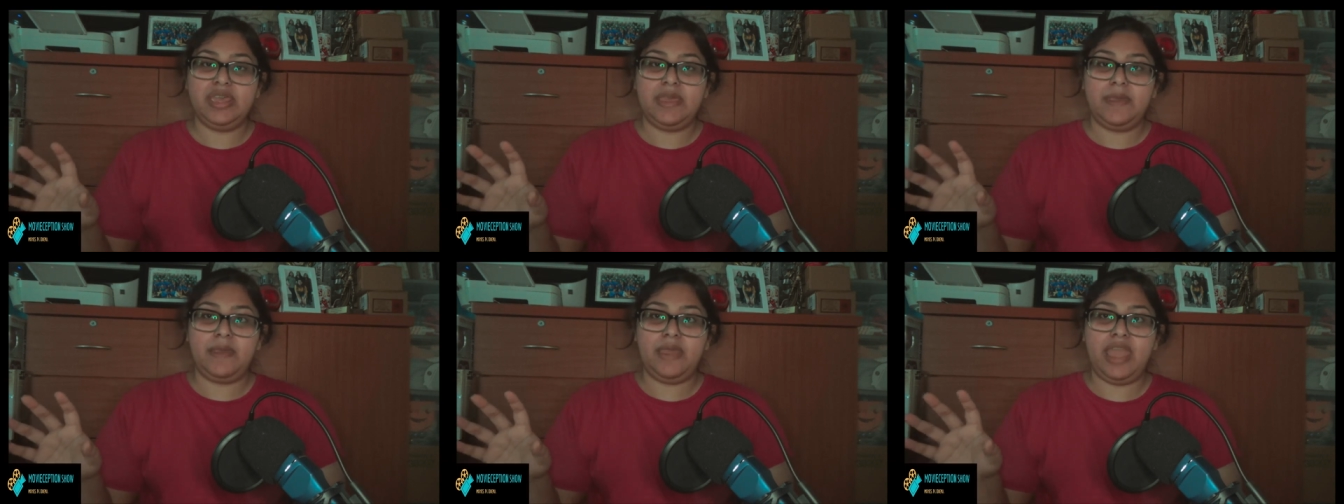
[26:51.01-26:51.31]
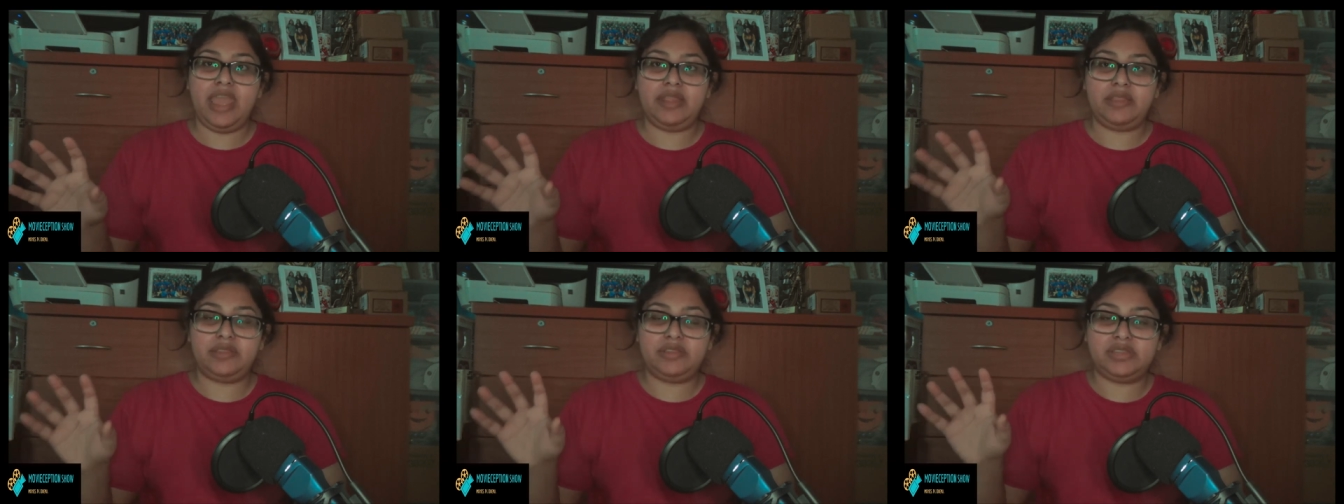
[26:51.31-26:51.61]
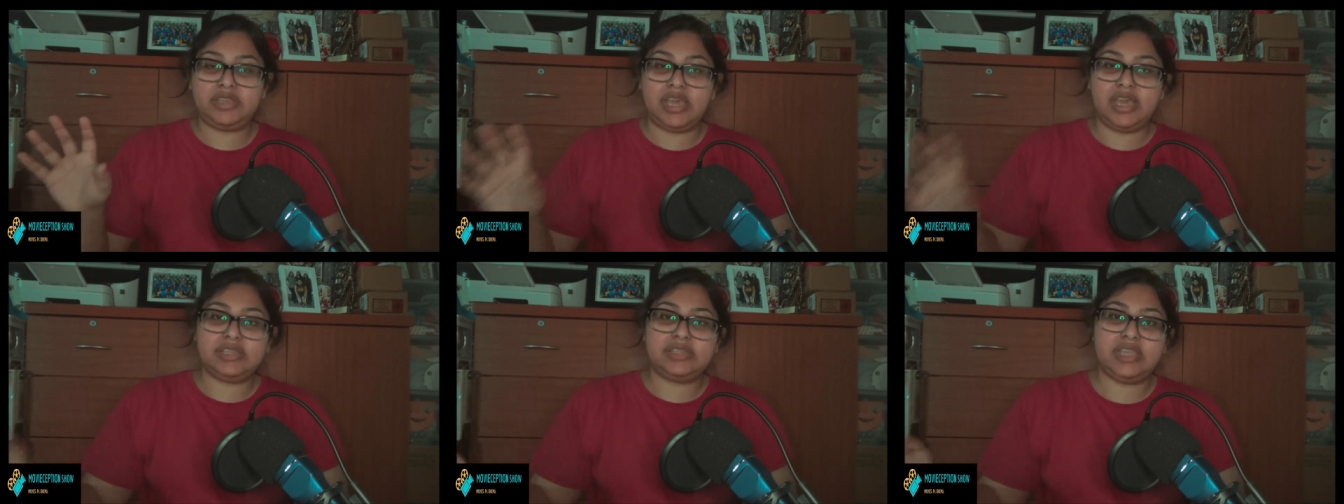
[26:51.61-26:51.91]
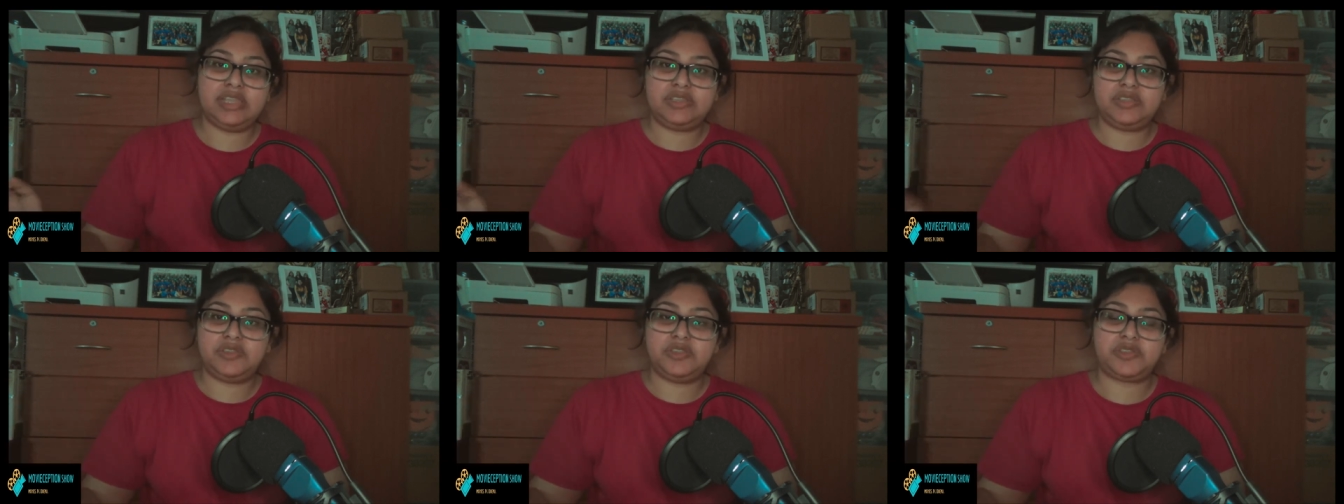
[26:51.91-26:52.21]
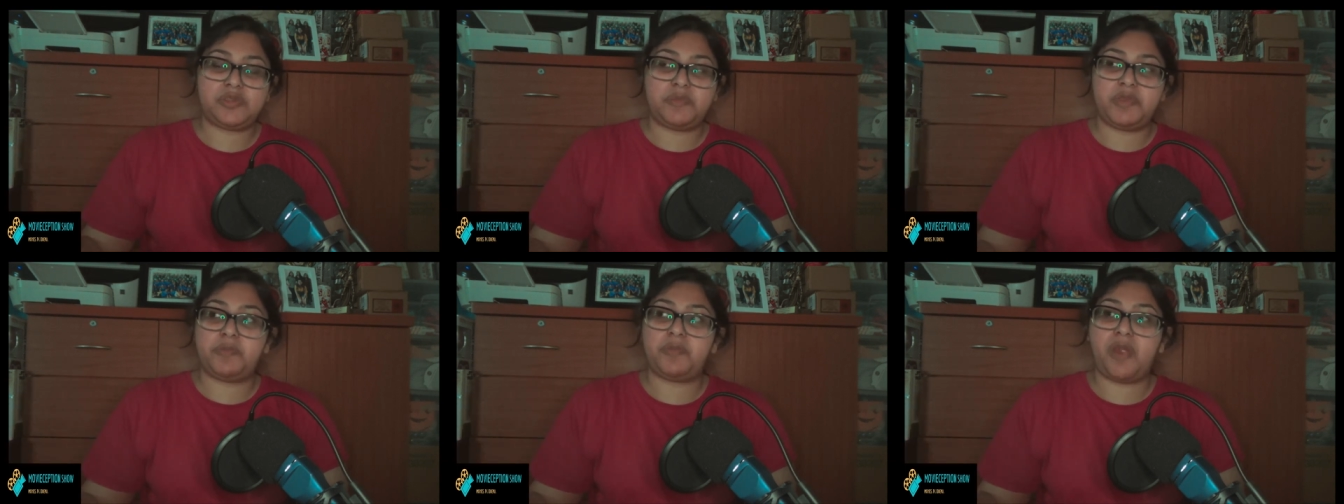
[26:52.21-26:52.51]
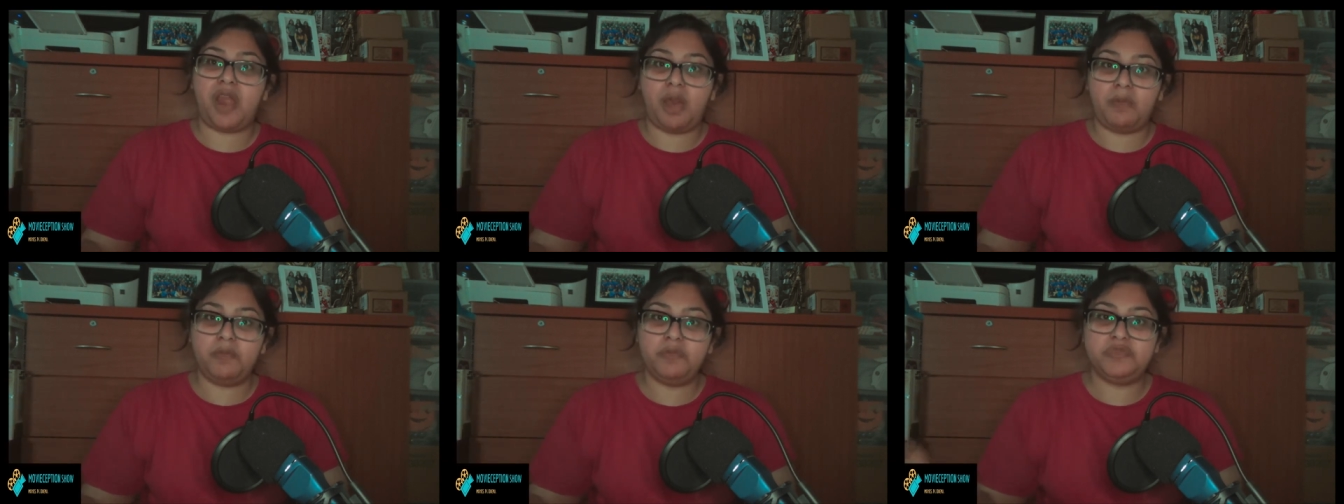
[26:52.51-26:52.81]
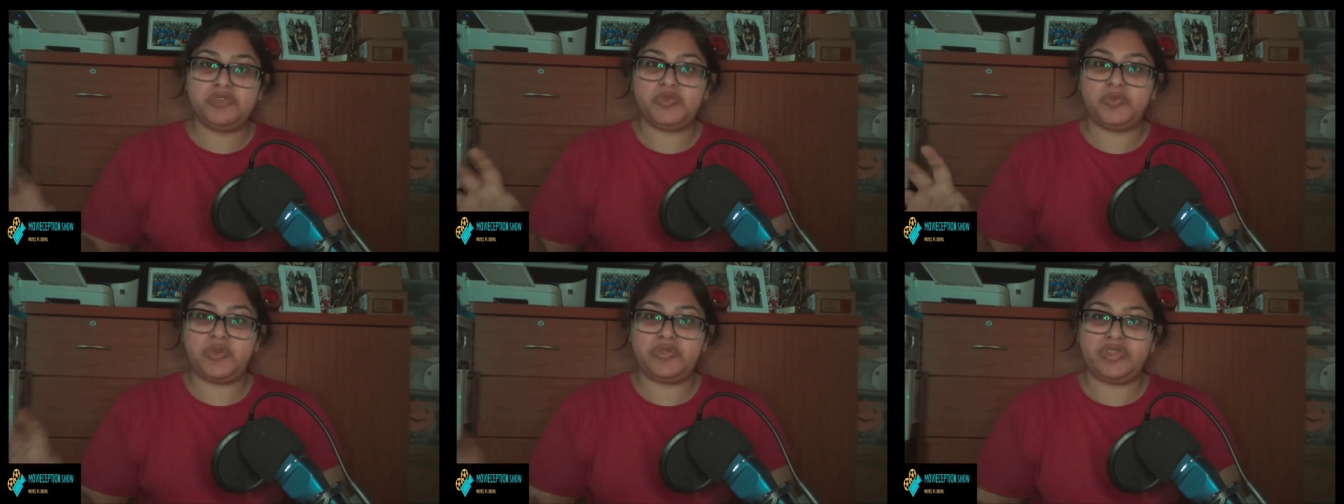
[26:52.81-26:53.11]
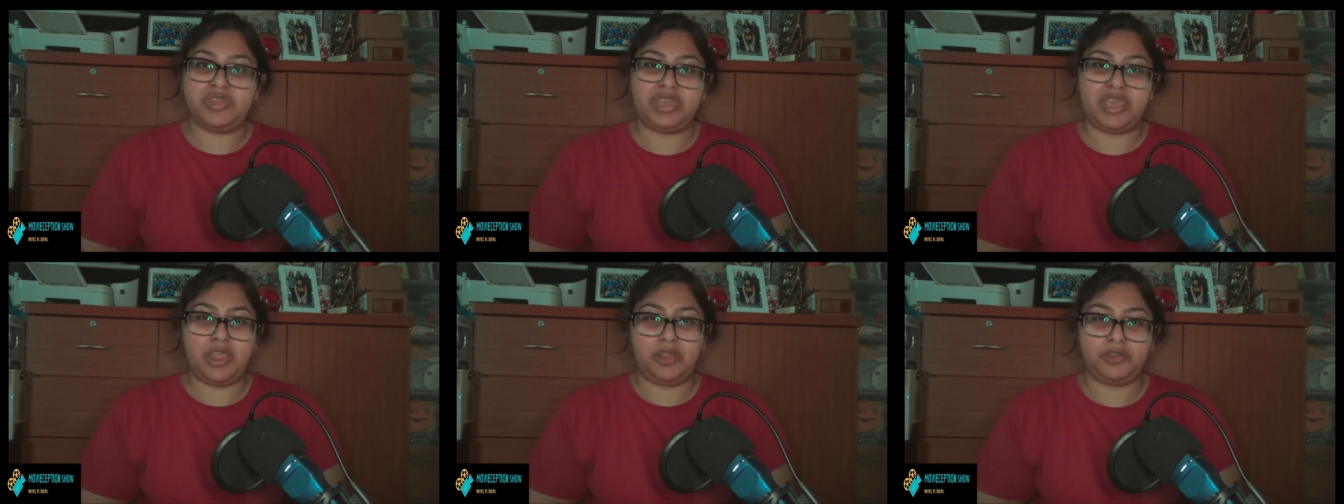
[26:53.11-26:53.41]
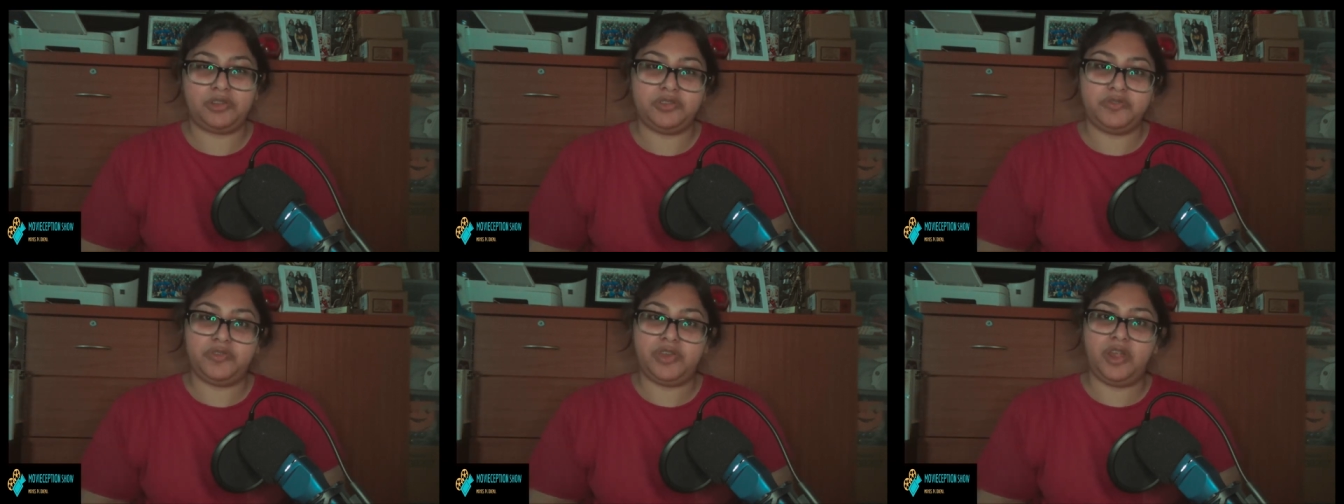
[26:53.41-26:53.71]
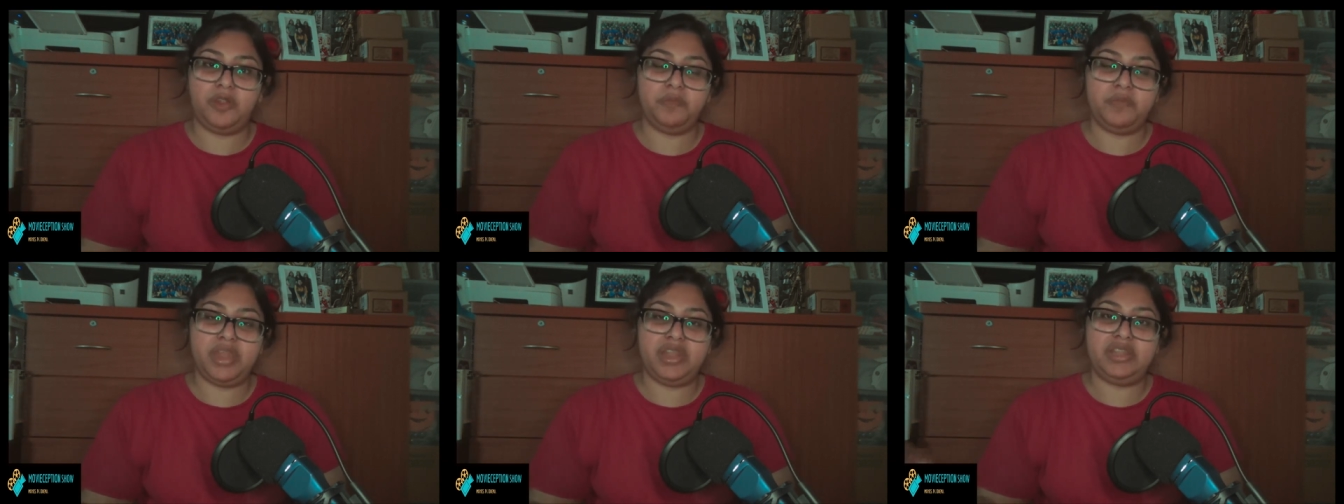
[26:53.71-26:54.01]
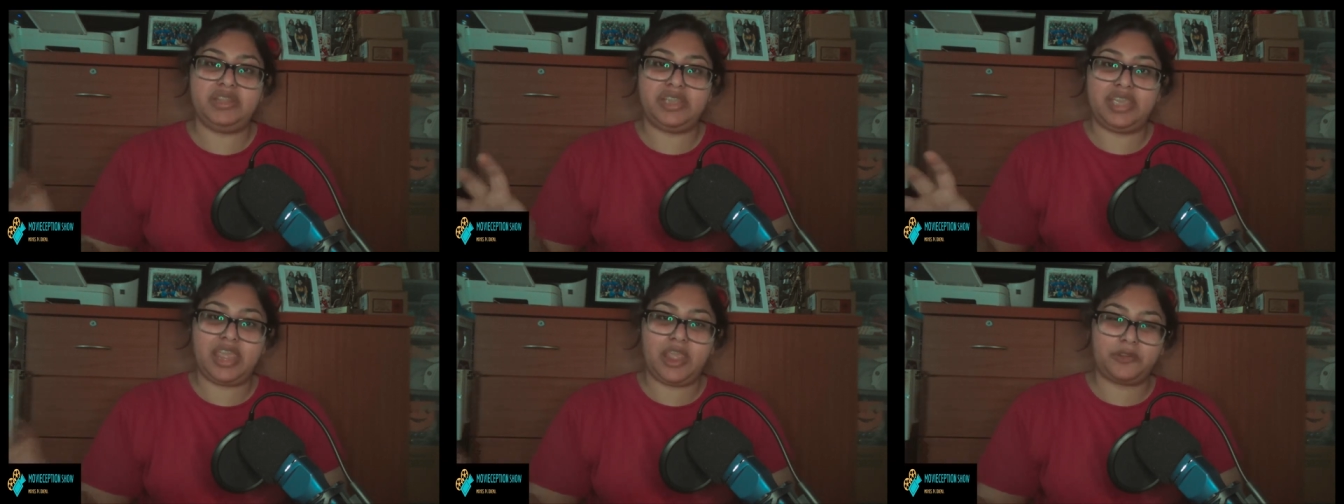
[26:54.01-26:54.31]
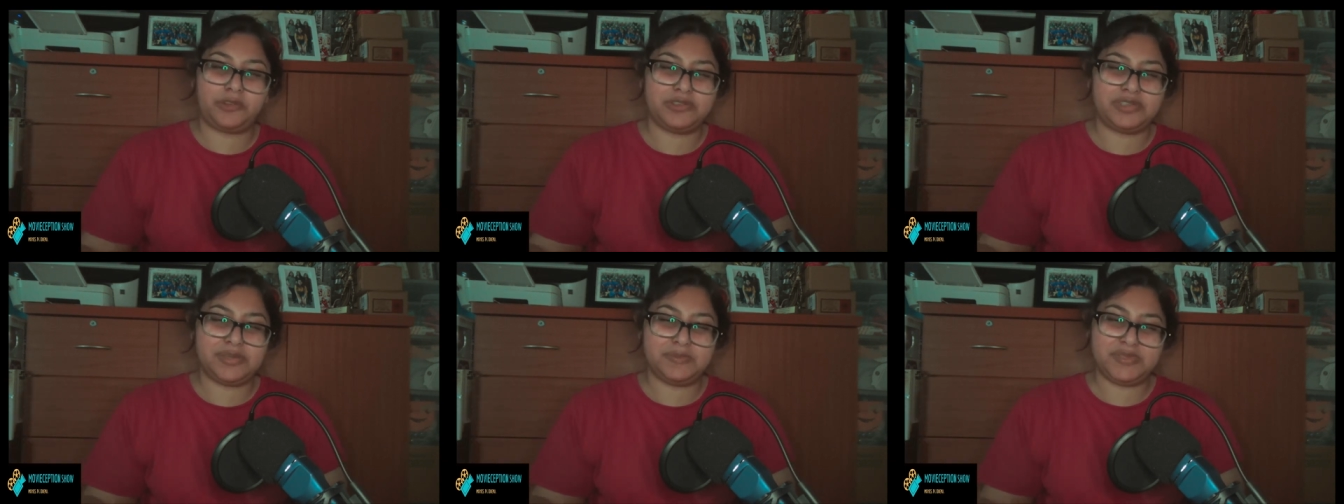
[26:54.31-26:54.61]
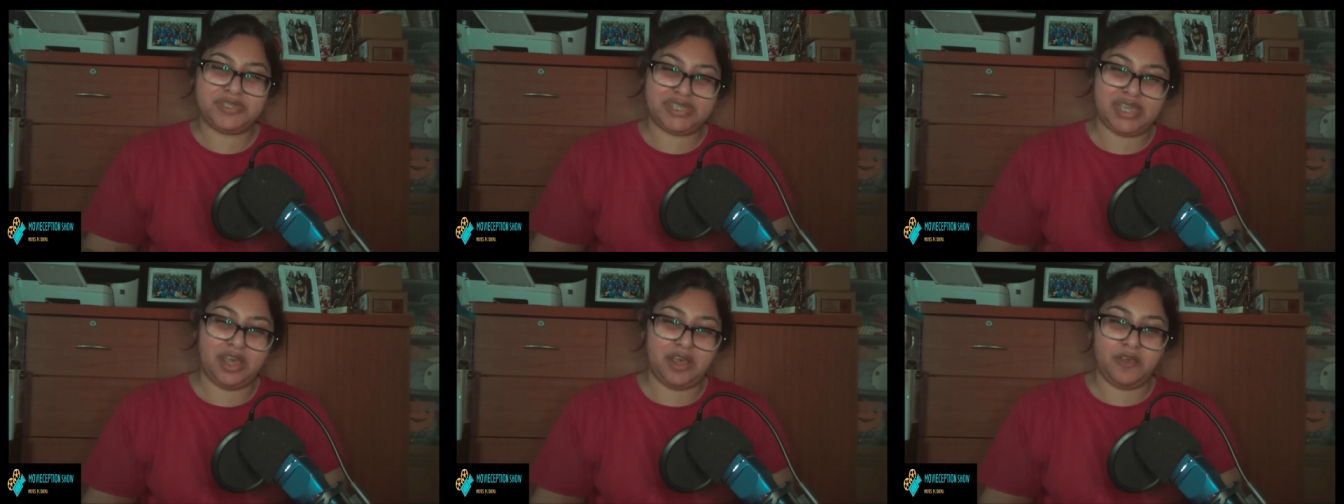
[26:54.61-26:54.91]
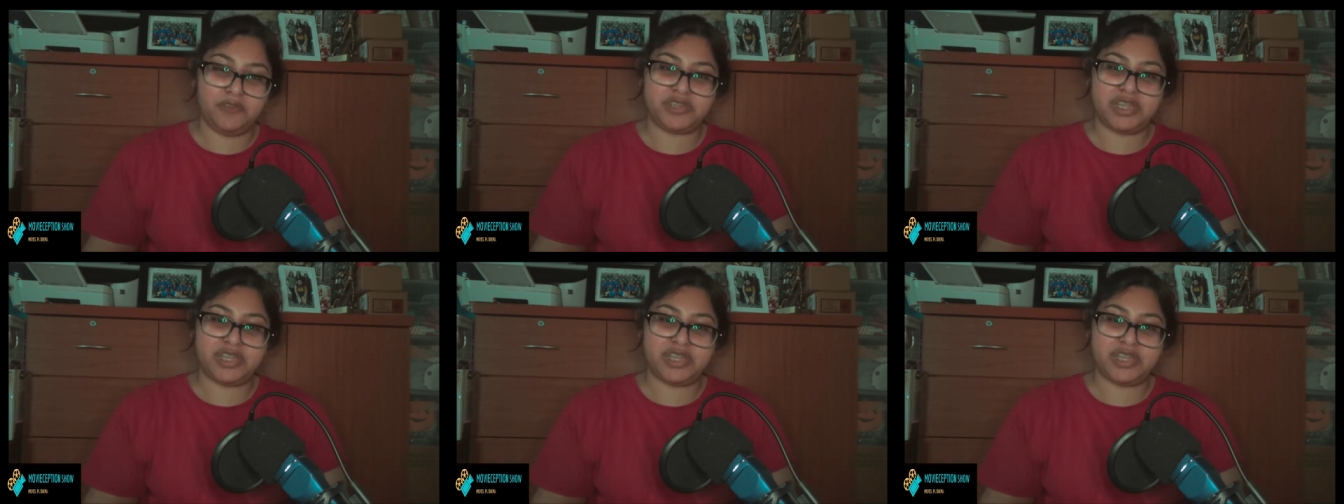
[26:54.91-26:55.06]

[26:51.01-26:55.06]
it does lead to some of the problems with the character development, the characters themselves.